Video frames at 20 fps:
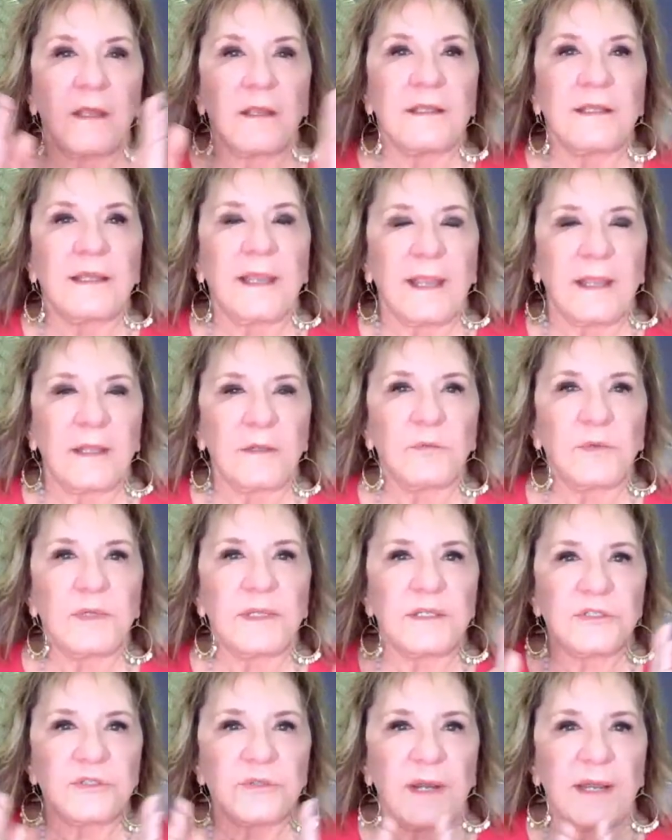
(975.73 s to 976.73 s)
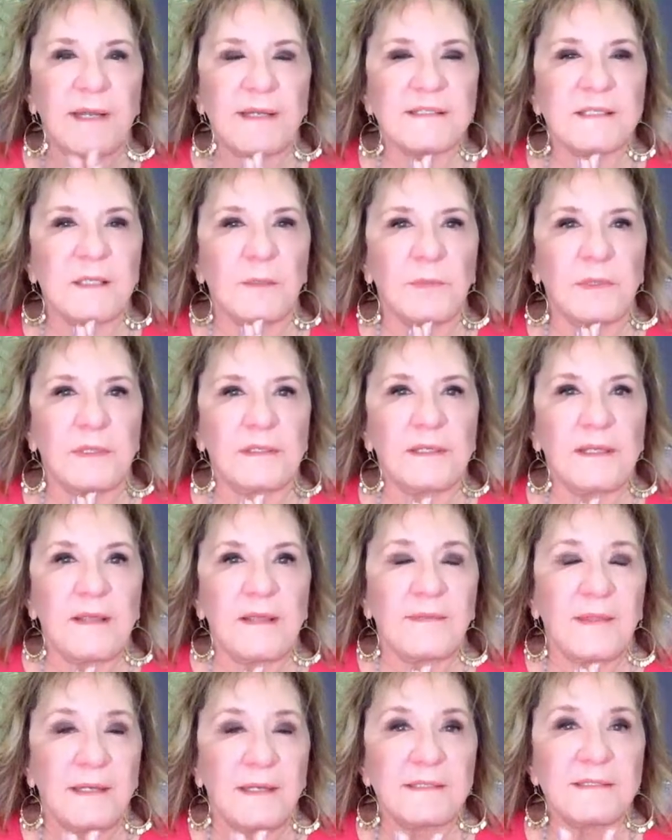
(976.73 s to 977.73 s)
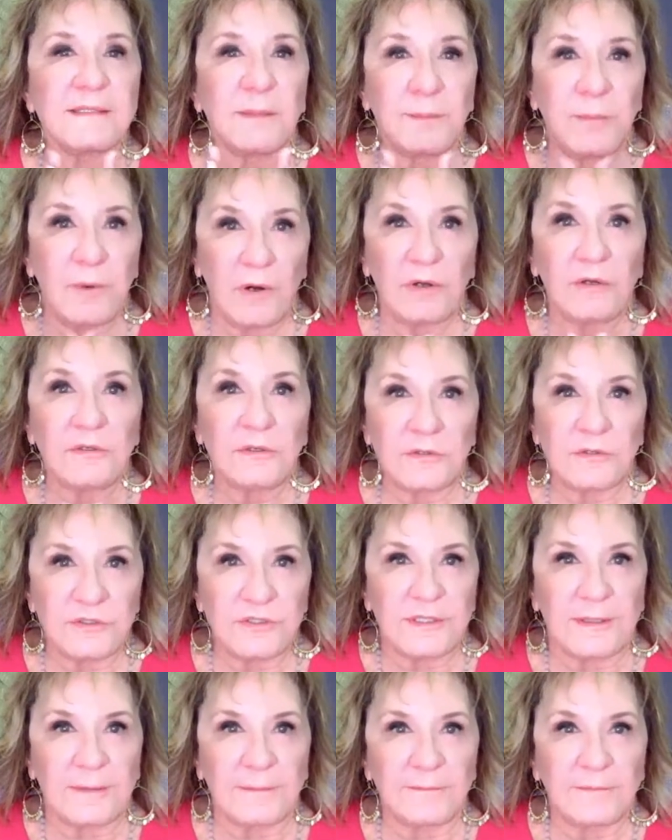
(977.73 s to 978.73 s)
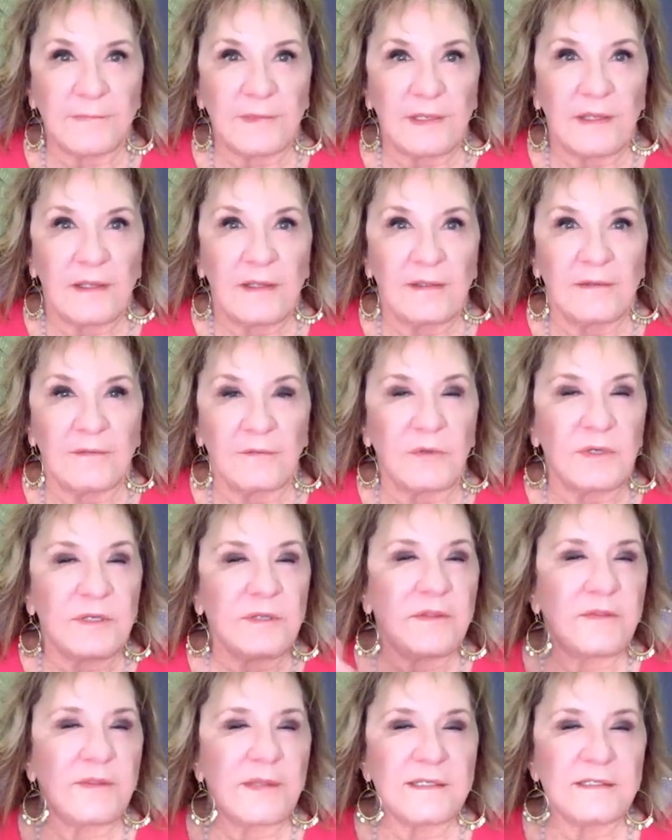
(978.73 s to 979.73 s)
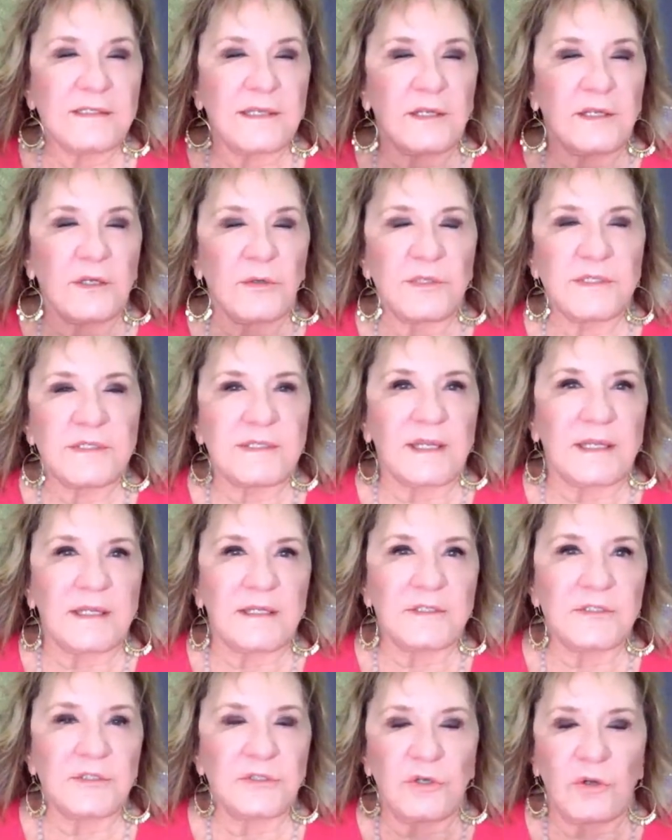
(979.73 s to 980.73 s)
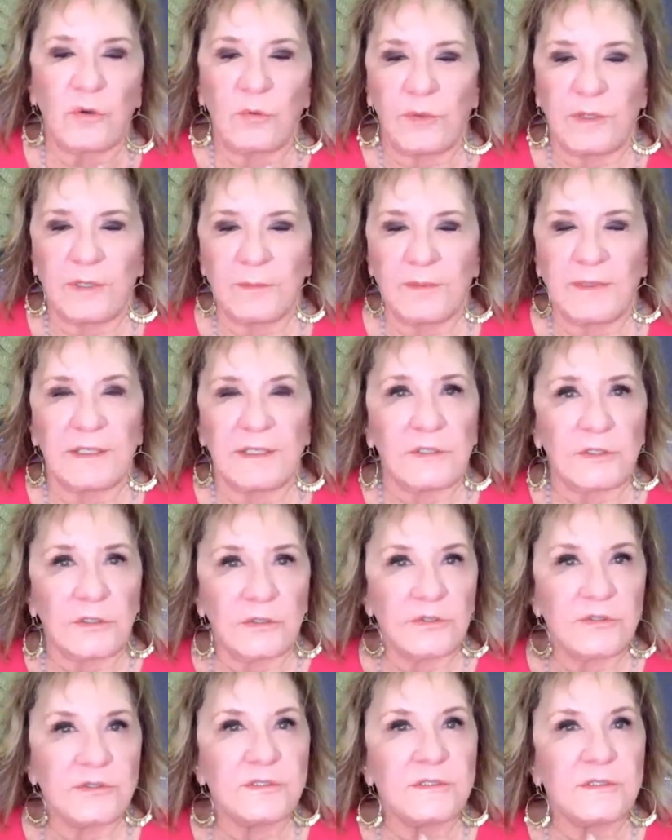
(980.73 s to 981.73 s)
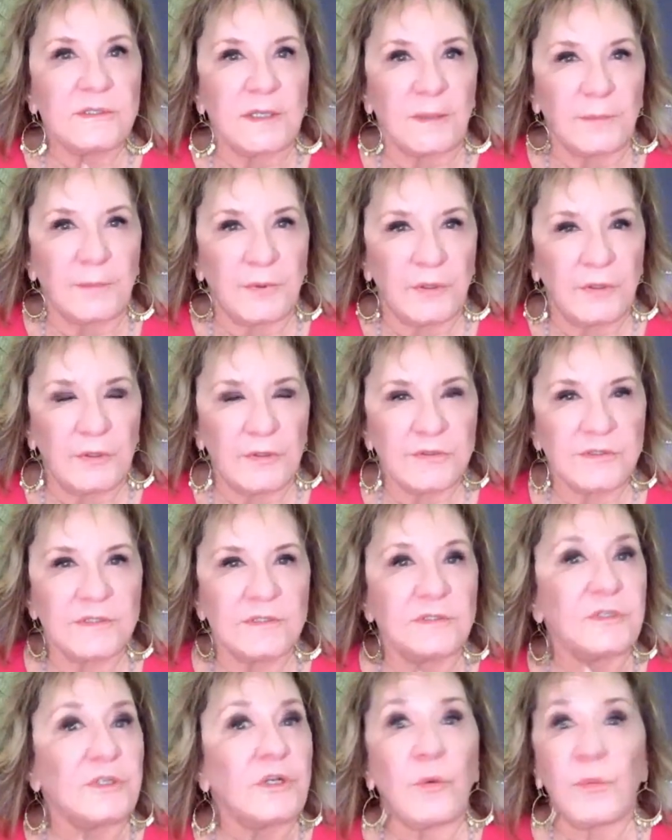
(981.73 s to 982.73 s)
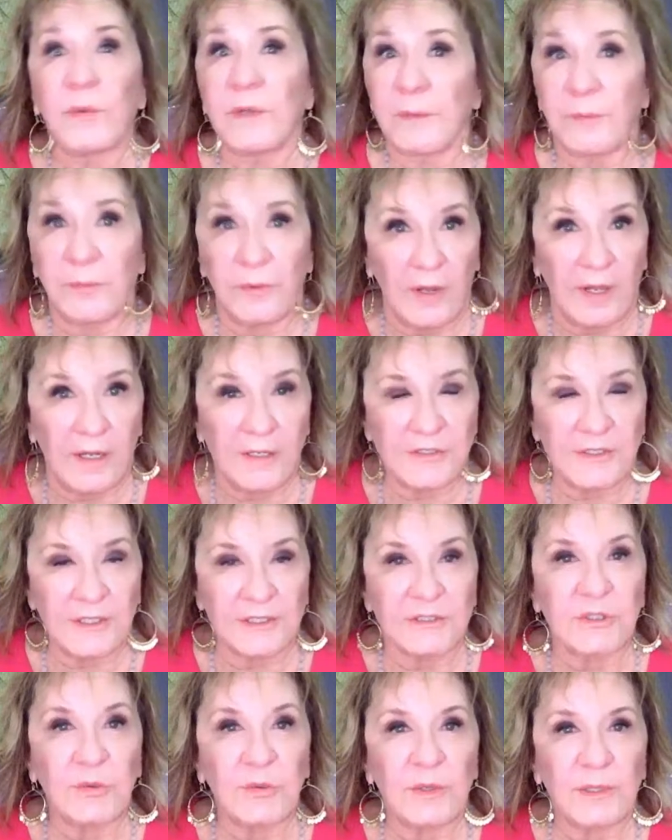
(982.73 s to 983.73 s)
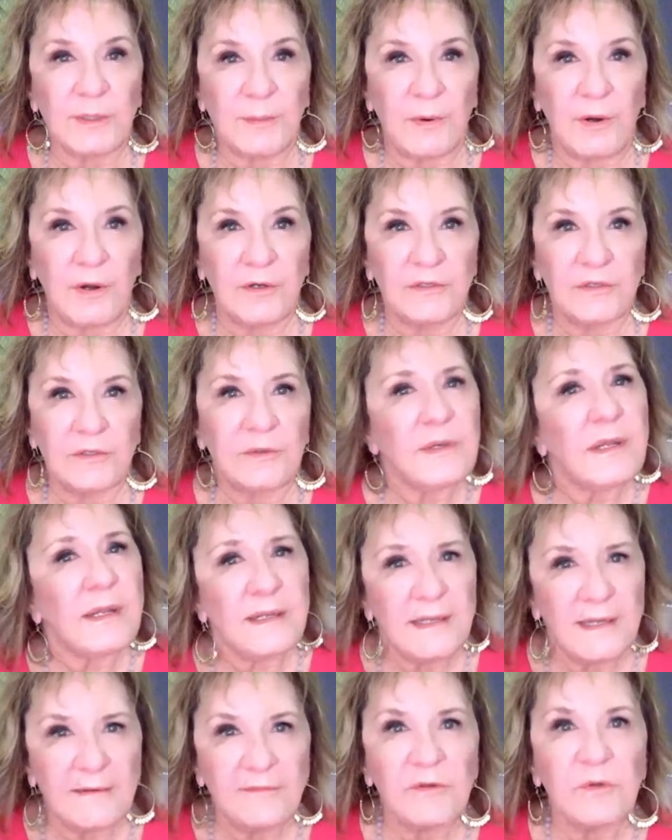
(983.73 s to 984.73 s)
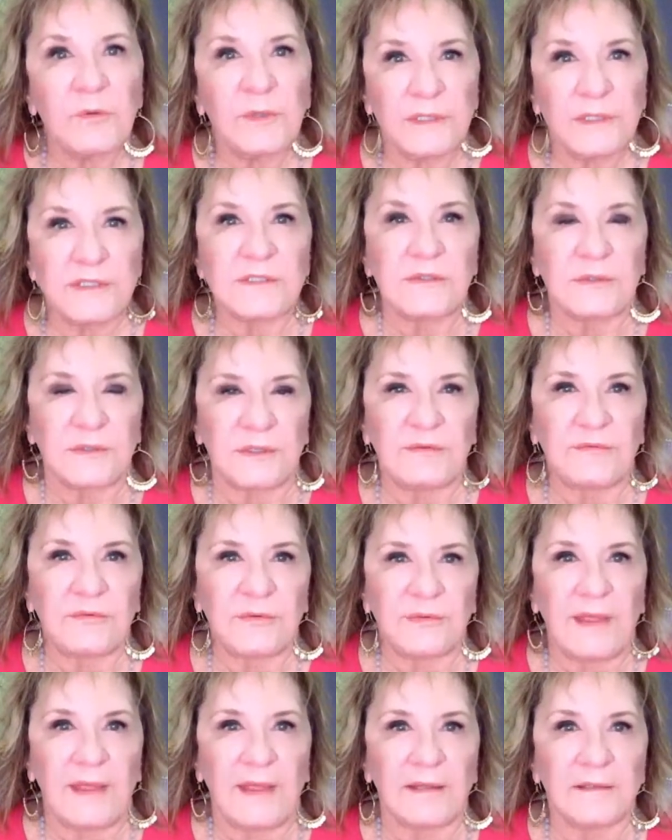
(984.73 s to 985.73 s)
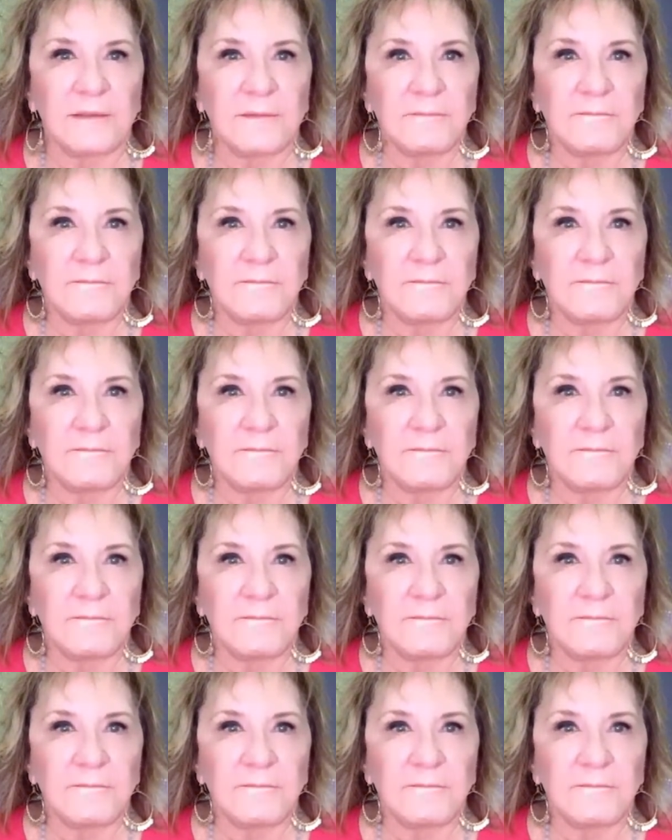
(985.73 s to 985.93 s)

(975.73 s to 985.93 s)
can we attract someone that is a partnership? One of the things I always say is you don't want to be a nurse, a purse, you don't want a project, you want a partner. And everyone is looking for that.